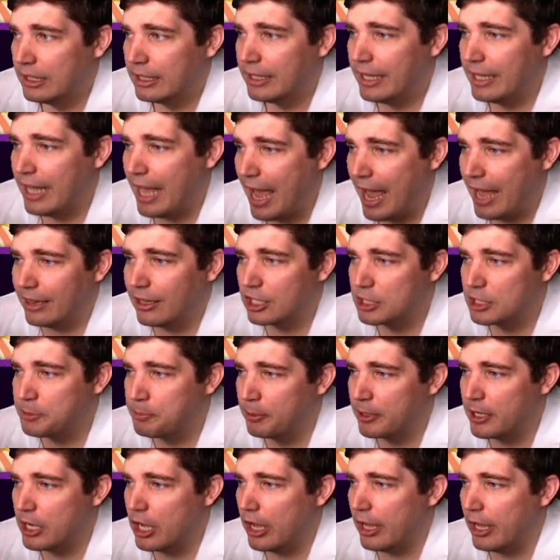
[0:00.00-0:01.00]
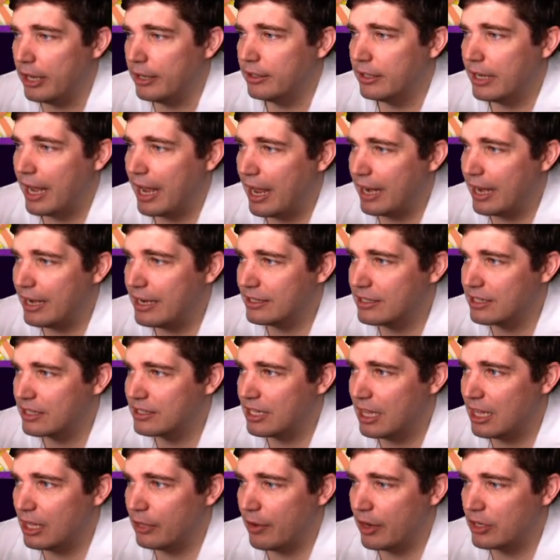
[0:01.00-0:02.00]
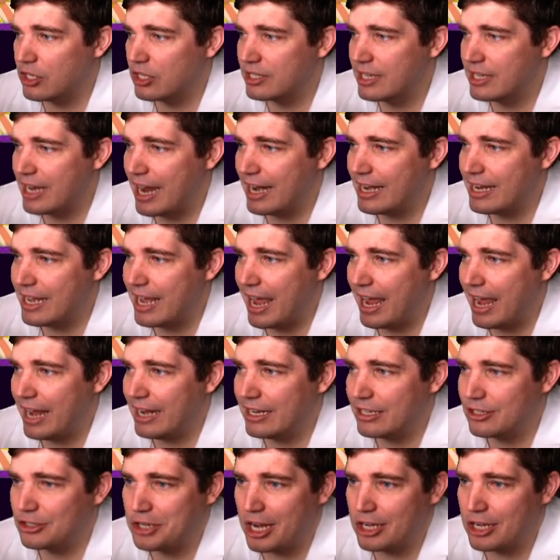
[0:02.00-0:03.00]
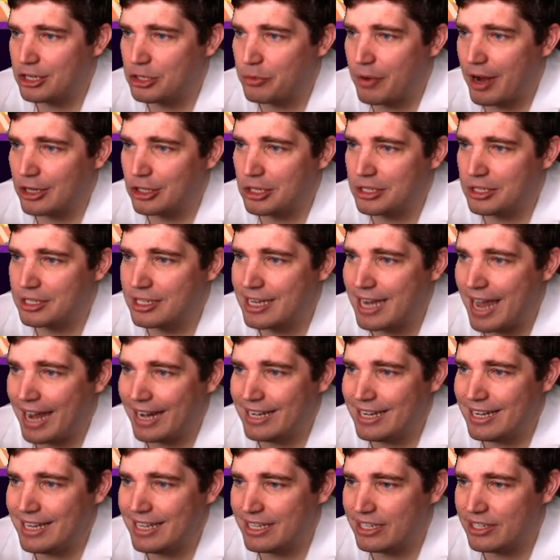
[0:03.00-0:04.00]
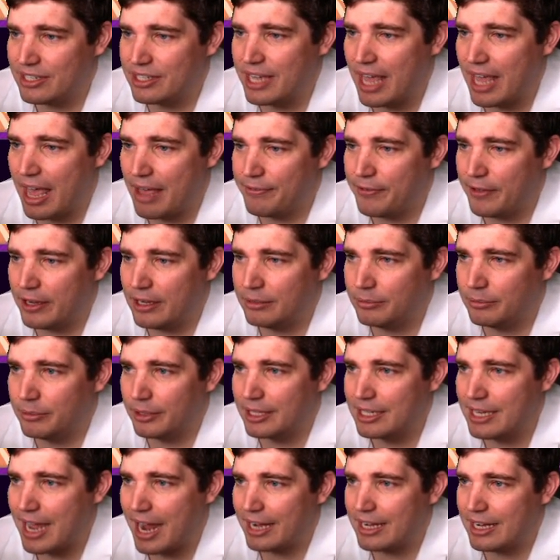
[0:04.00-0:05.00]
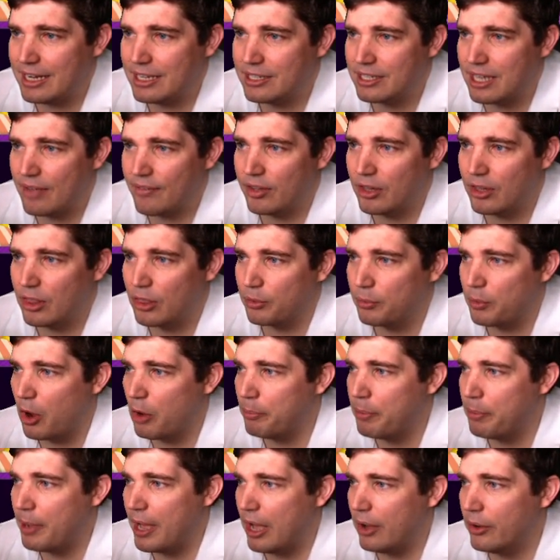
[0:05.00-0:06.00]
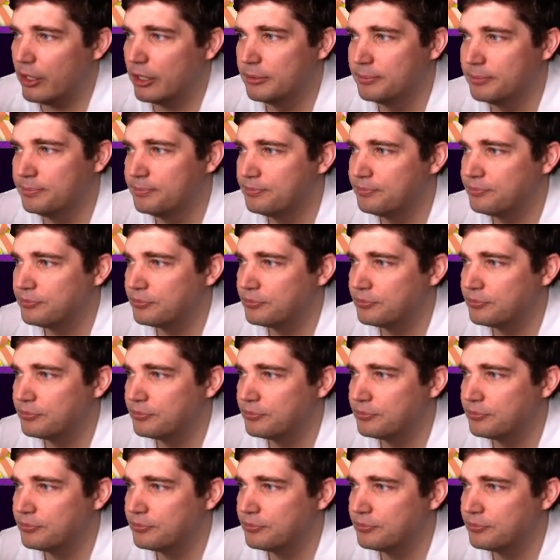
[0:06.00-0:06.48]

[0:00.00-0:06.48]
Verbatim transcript: Yeah, it looks pretty good. And his acceleration's ninety-eight, his change direction's ninety-seven with ninety-seven throw power.